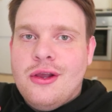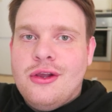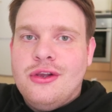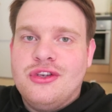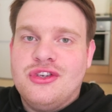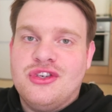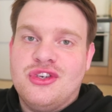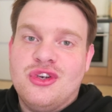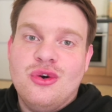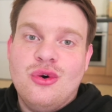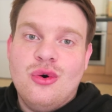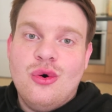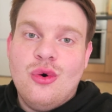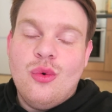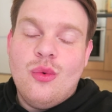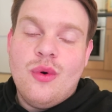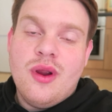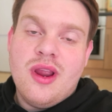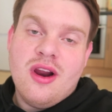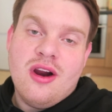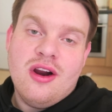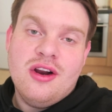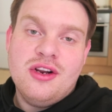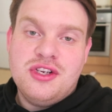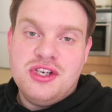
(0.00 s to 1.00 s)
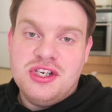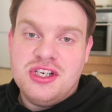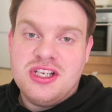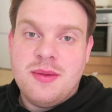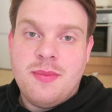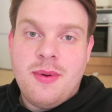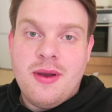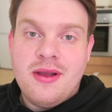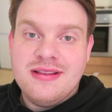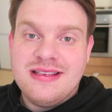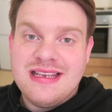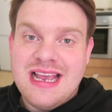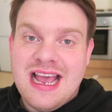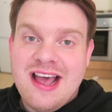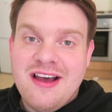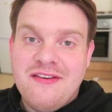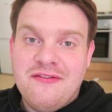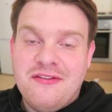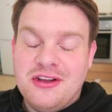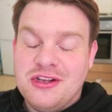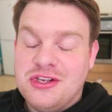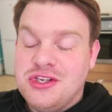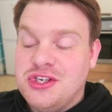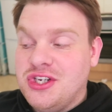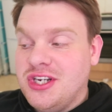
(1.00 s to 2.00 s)
So we are just about to
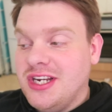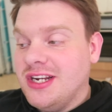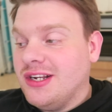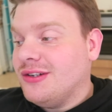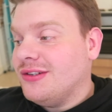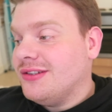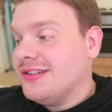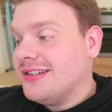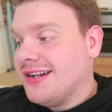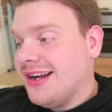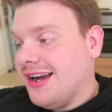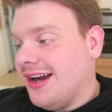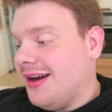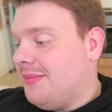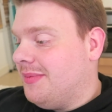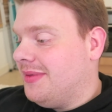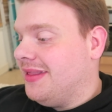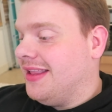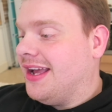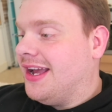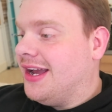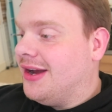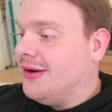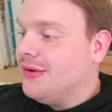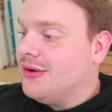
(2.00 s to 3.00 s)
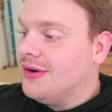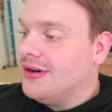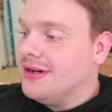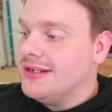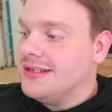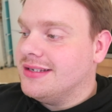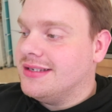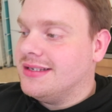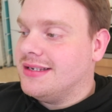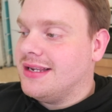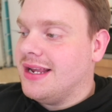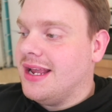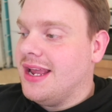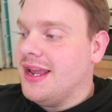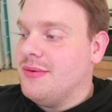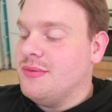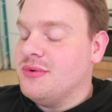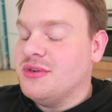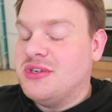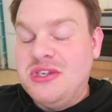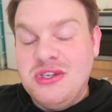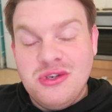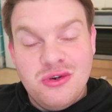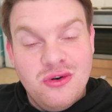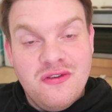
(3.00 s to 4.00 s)
have a chilled couple of hours. It
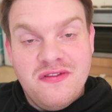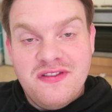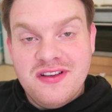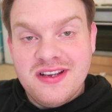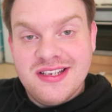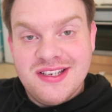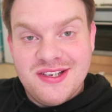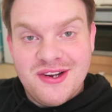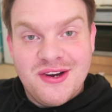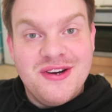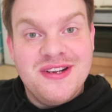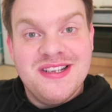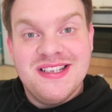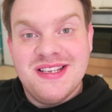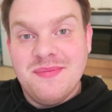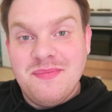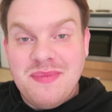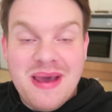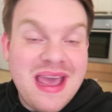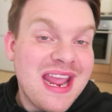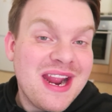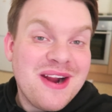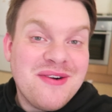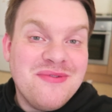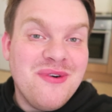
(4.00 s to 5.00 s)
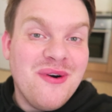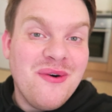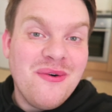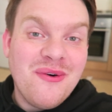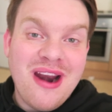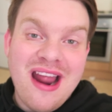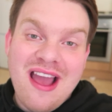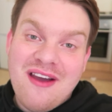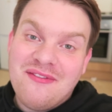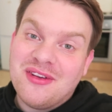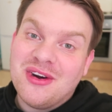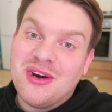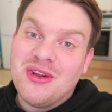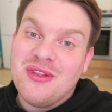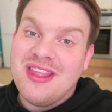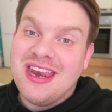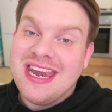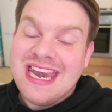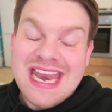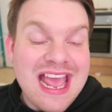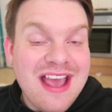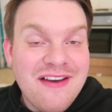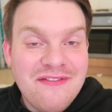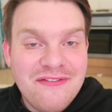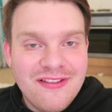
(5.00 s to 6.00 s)
was Sophie's turn to pick what we're having on the
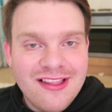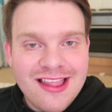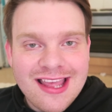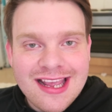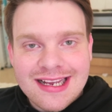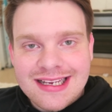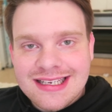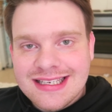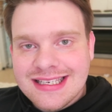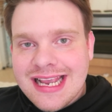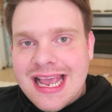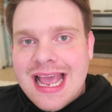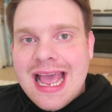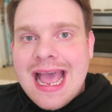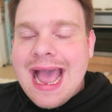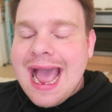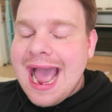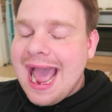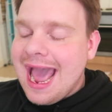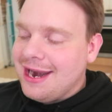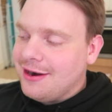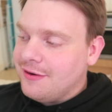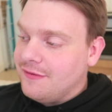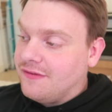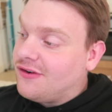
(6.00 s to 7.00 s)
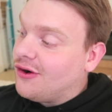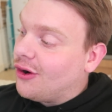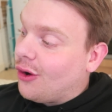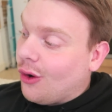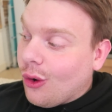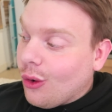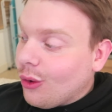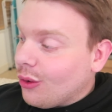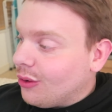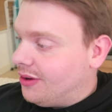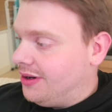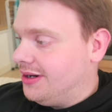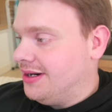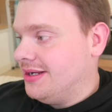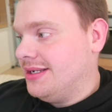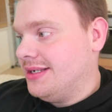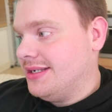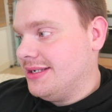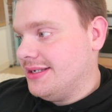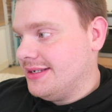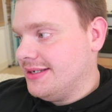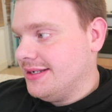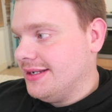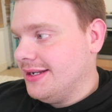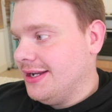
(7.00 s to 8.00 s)
Netflix, and of
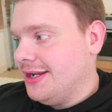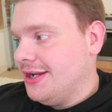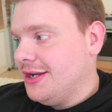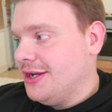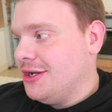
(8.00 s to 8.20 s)
course,